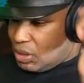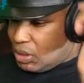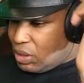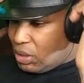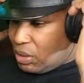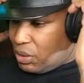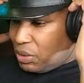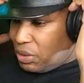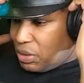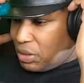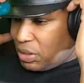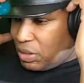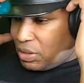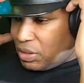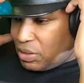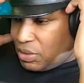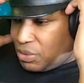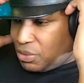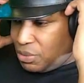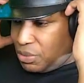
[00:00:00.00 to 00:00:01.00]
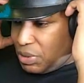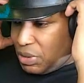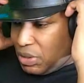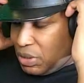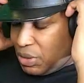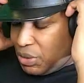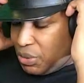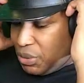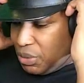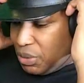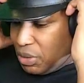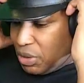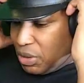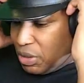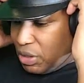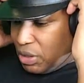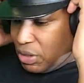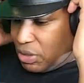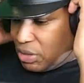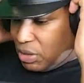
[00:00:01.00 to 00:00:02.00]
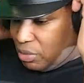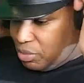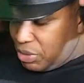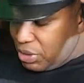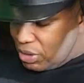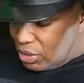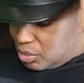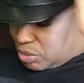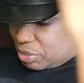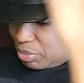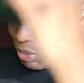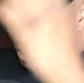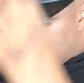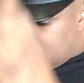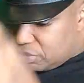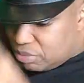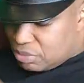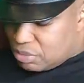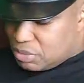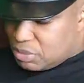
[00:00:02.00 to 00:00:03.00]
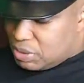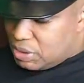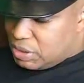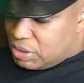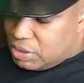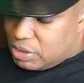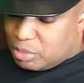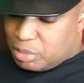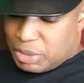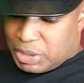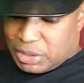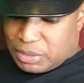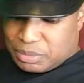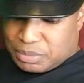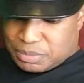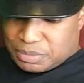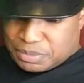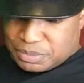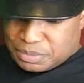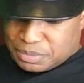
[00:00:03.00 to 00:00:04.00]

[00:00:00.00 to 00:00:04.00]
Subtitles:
our look at this really cool concept album, man. Iron Maiden.